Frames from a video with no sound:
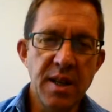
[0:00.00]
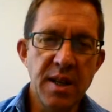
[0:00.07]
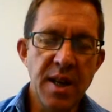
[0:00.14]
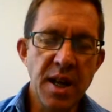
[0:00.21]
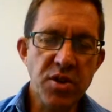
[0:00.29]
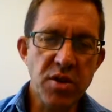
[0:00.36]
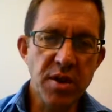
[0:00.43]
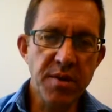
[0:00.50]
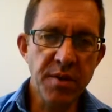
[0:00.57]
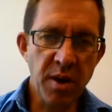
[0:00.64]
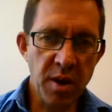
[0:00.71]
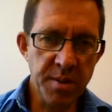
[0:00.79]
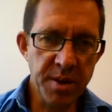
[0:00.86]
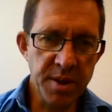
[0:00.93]
natural
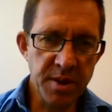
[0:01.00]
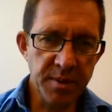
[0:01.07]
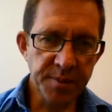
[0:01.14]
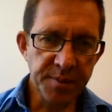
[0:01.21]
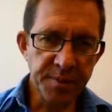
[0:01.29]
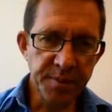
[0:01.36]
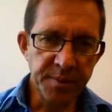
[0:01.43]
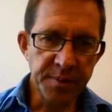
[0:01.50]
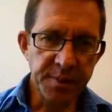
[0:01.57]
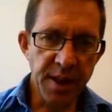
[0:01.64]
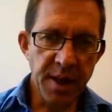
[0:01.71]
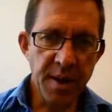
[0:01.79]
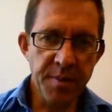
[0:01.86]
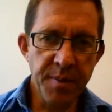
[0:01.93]
environment.
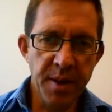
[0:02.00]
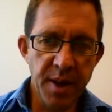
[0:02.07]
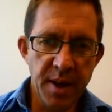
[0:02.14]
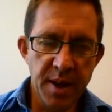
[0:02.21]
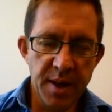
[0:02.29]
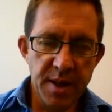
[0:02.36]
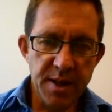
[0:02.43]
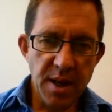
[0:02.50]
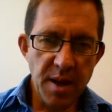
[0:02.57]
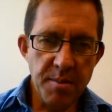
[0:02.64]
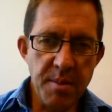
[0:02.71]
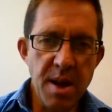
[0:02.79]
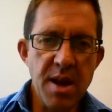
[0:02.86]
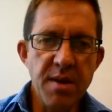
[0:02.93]
So
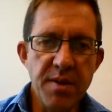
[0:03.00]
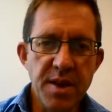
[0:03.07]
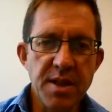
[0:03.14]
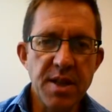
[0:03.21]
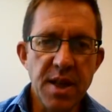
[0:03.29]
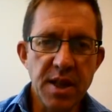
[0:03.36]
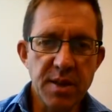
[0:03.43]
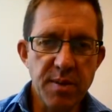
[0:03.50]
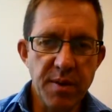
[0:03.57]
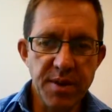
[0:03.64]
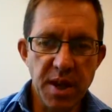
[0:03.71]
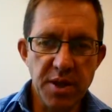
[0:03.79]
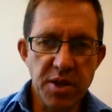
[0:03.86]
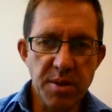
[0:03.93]
many of these things we've
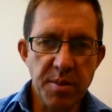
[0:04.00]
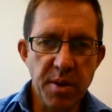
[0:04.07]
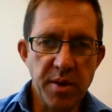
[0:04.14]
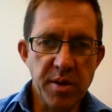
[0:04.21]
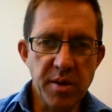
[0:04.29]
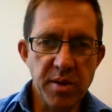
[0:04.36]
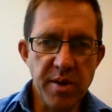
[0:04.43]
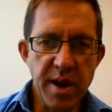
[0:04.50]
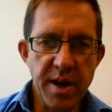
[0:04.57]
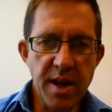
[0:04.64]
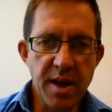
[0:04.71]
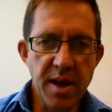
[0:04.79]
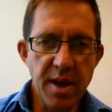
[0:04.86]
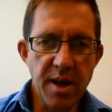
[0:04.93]
touched upon
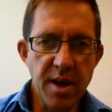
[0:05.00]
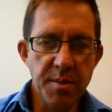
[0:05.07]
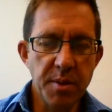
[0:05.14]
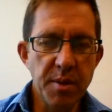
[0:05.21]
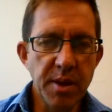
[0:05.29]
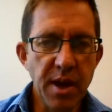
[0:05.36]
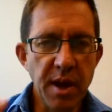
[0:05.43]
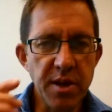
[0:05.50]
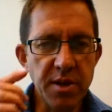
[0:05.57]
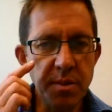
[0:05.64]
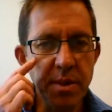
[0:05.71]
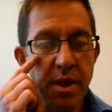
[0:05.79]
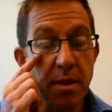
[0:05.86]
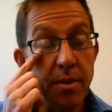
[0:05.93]
already, but we'll go into
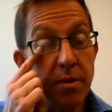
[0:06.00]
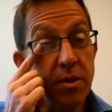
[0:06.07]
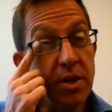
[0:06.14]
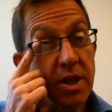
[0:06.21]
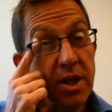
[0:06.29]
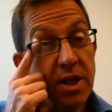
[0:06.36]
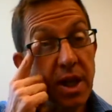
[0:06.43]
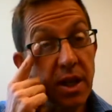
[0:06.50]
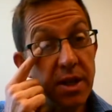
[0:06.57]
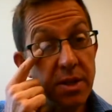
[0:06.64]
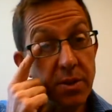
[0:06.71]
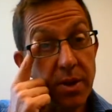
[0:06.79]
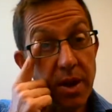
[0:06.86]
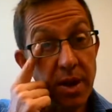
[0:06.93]
them in a little bit more detail
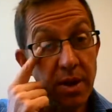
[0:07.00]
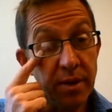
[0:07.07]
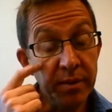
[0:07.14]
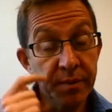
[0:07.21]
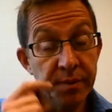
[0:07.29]
this week.